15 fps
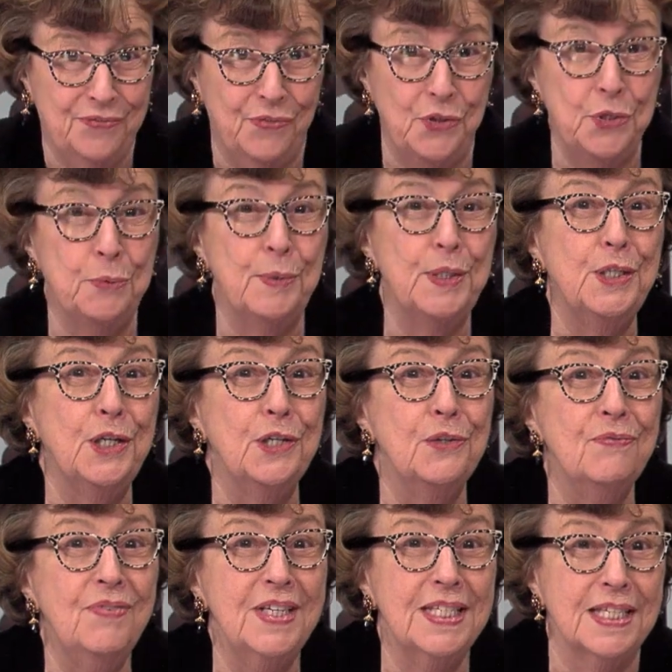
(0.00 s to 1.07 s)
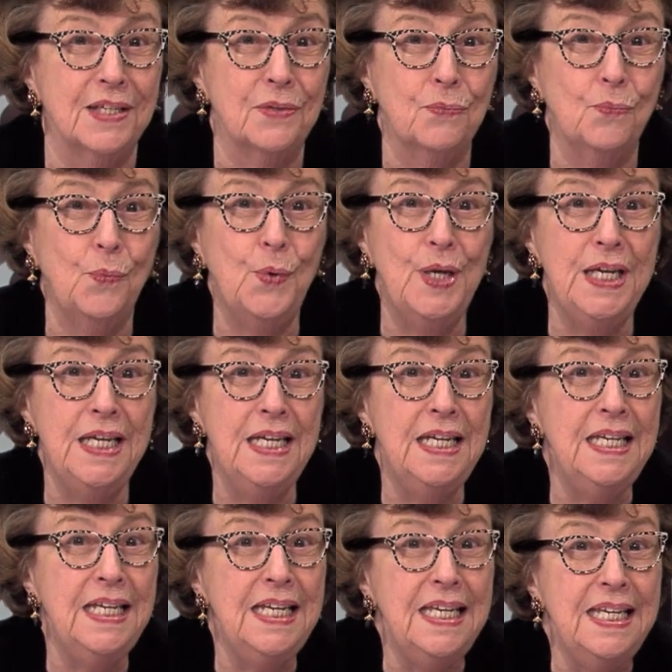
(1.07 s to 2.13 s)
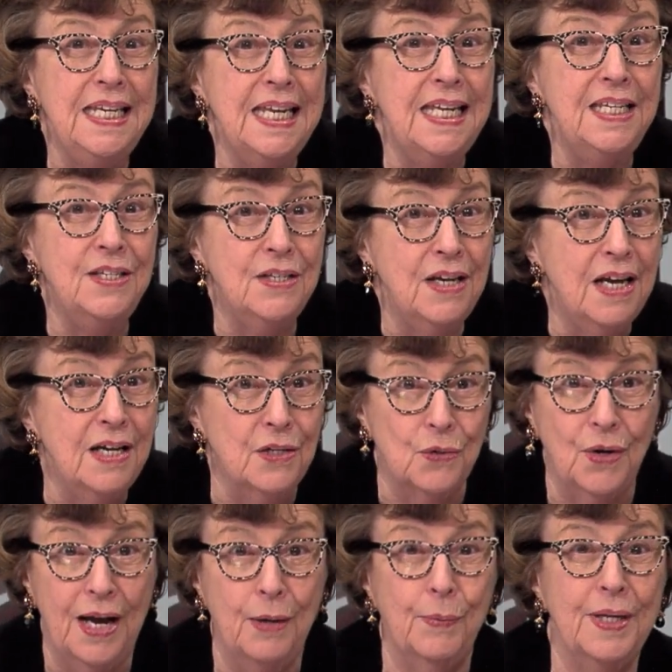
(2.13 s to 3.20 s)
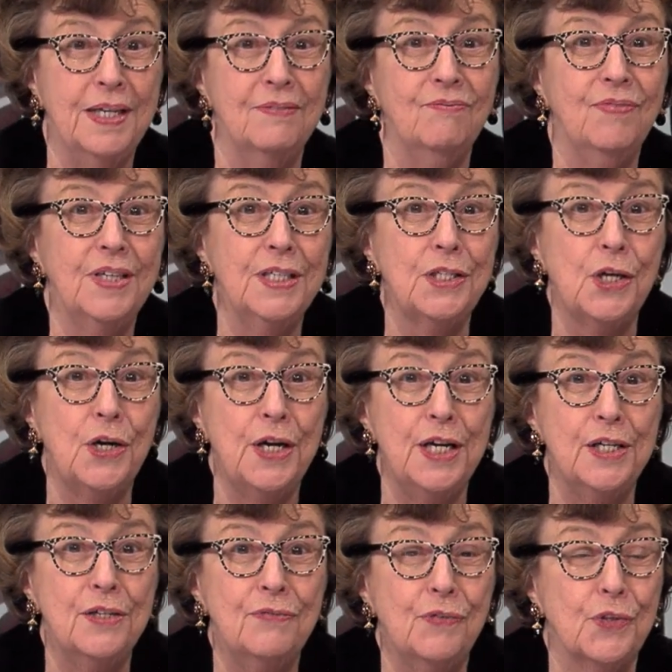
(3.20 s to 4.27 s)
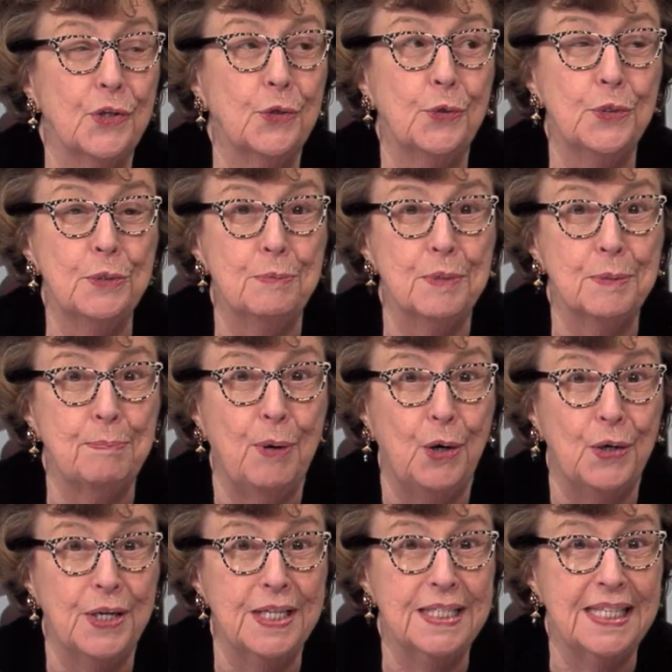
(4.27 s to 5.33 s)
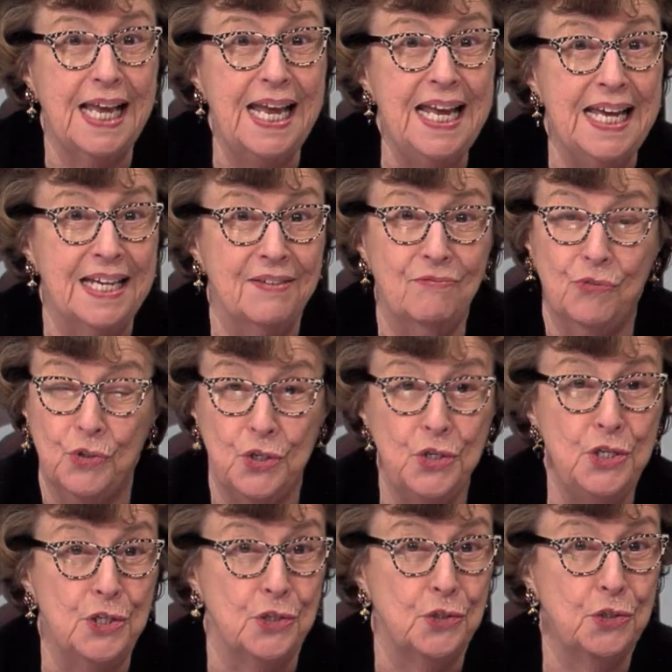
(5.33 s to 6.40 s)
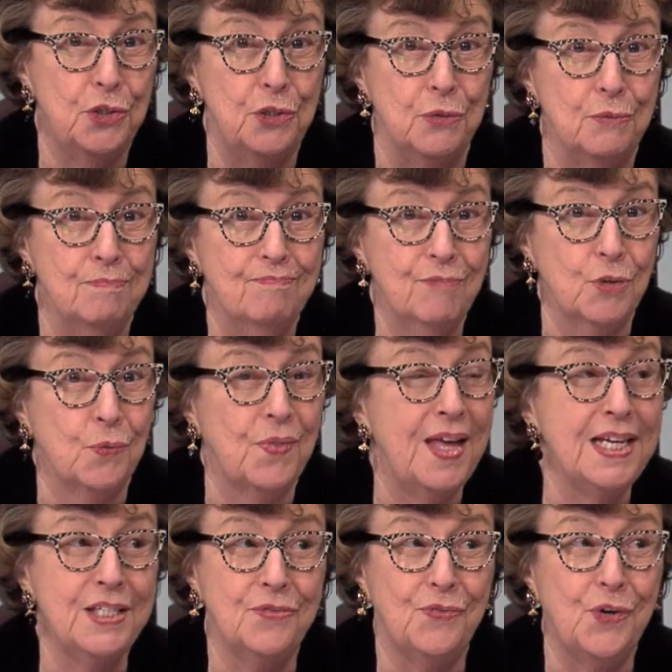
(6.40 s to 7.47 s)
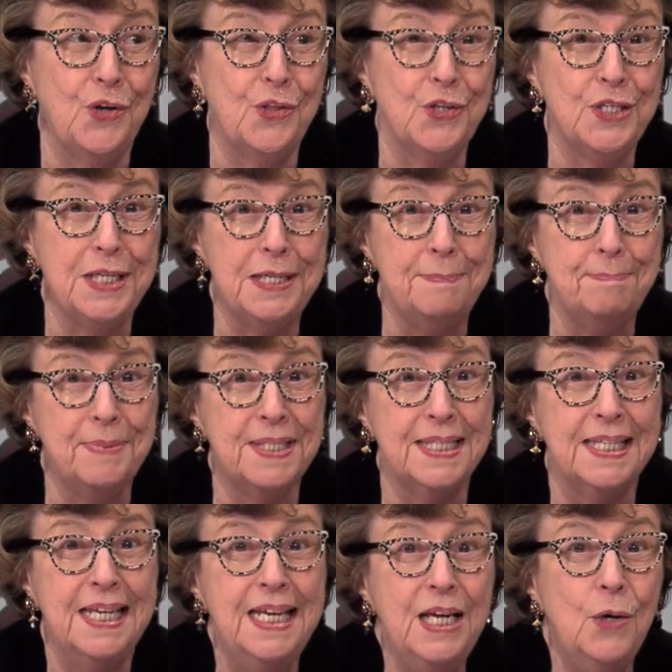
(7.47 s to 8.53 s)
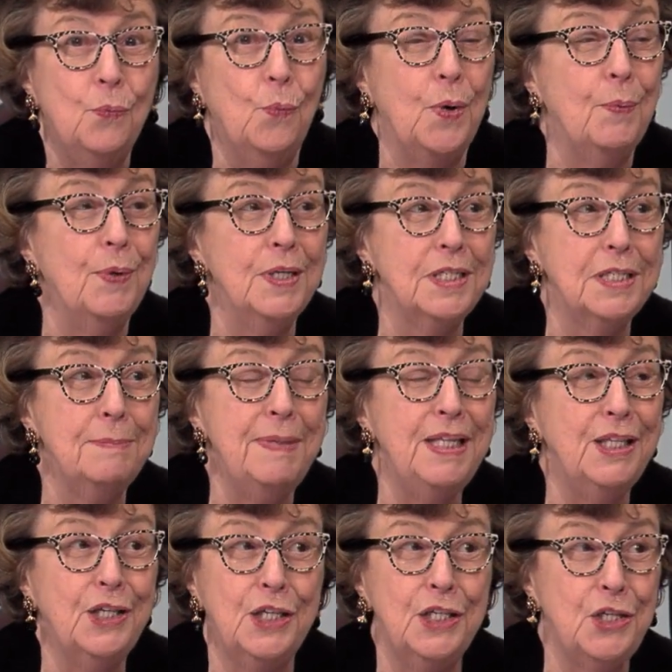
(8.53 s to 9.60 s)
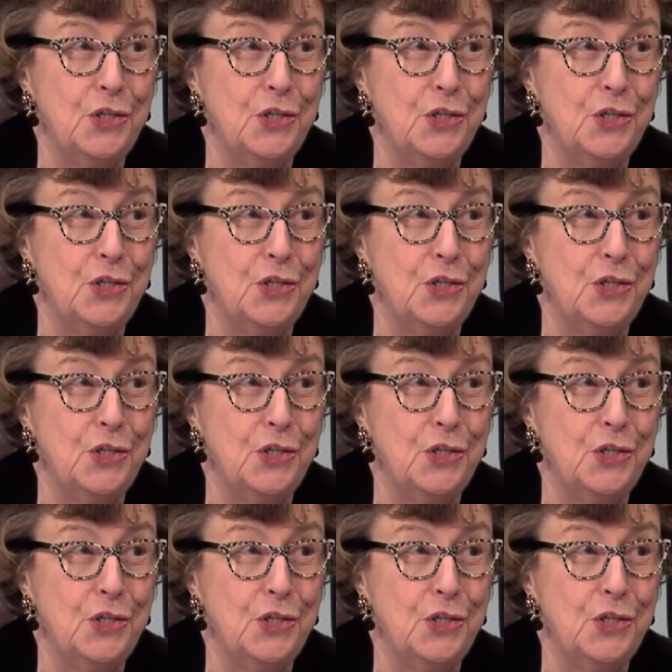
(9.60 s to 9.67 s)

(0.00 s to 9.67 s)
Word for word: for your return visit. We need to know how we can fix our hair for the Christmas parties and for New Year's, too. So thanks for all the tips we want to be looking